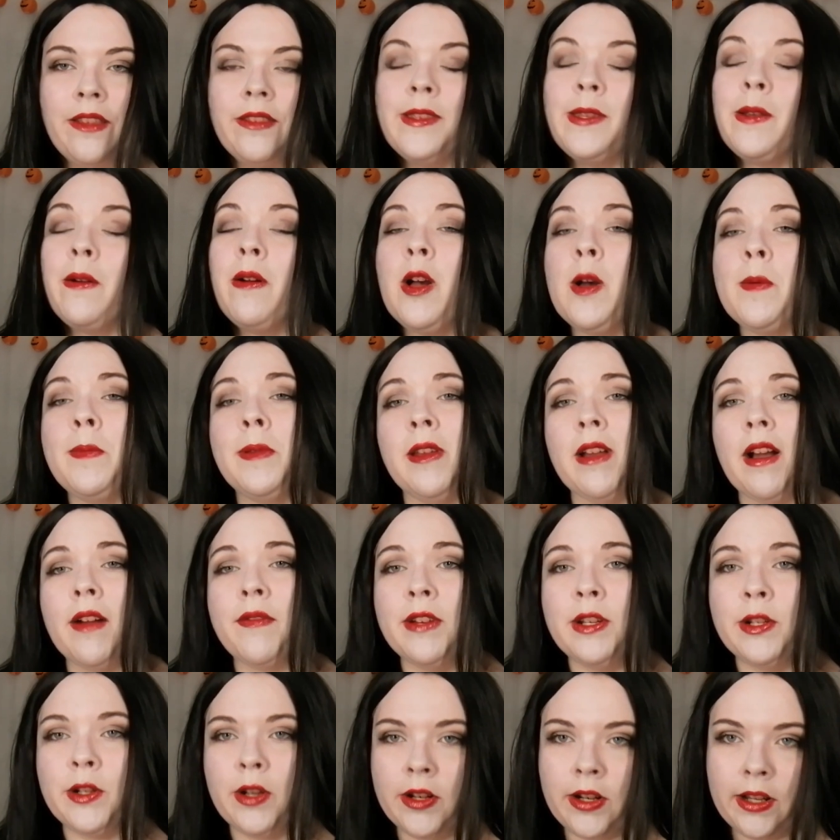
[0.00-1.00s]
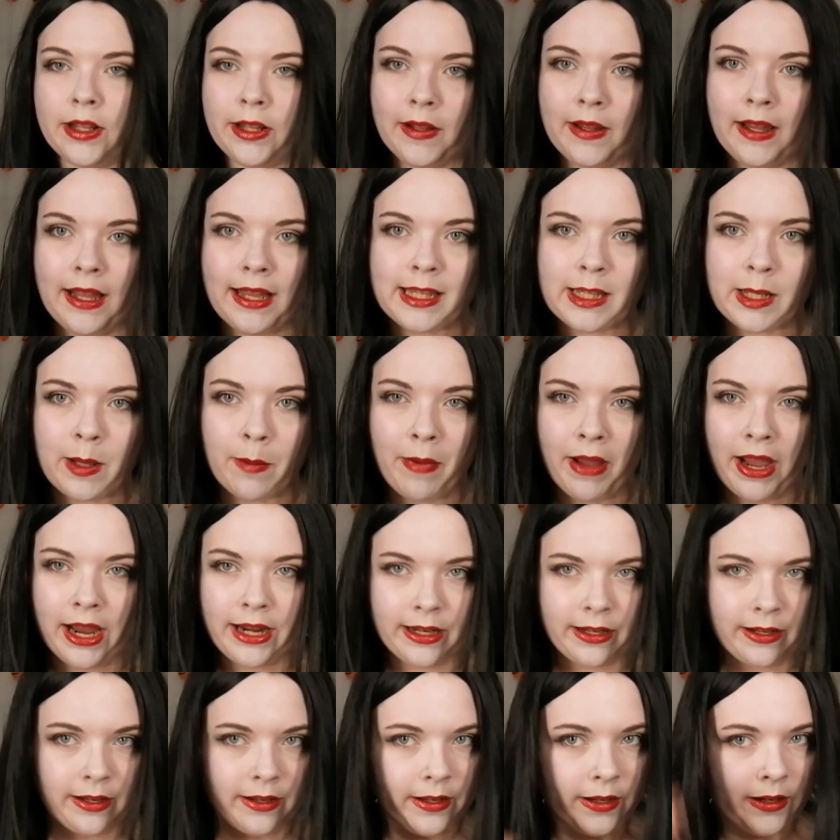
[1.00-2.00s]
So I hope you have enjoyed our little
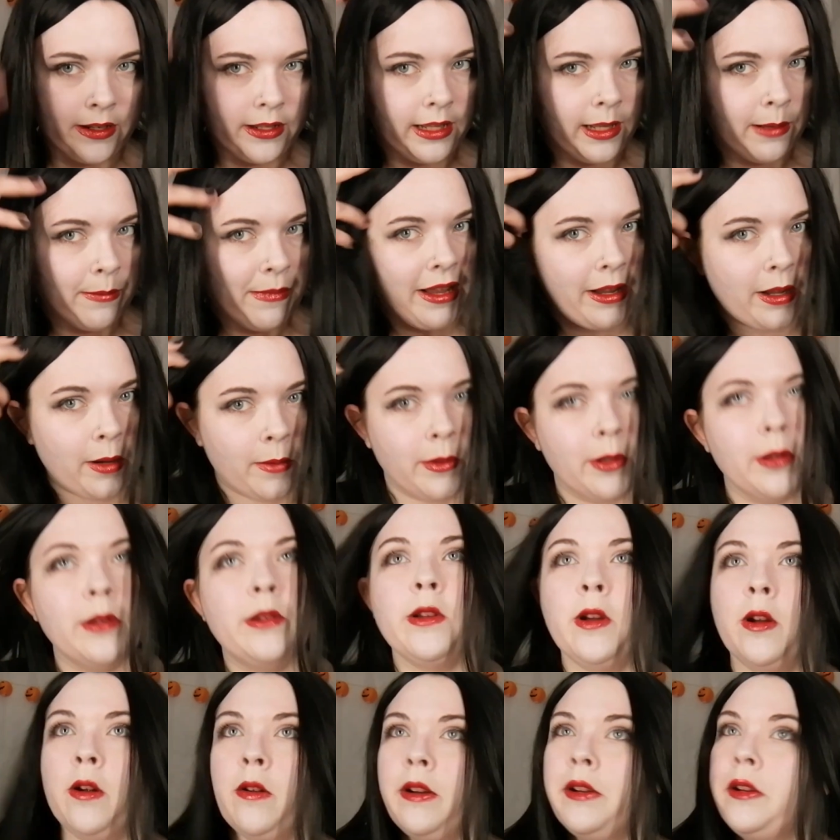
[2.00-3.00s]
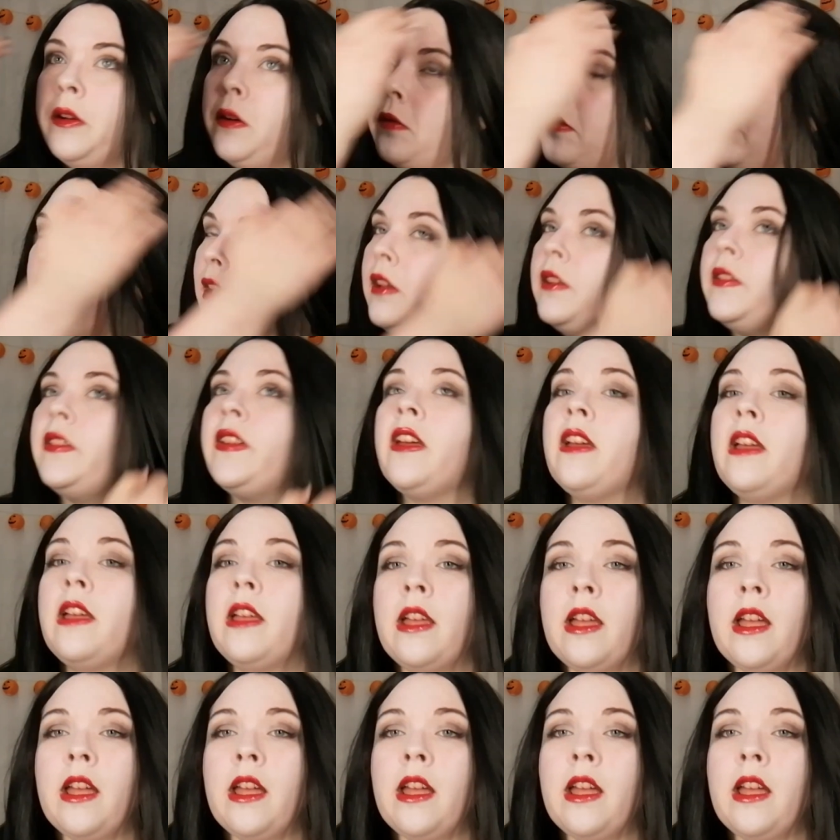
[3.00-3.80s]
escapade into the makeup tutorial world.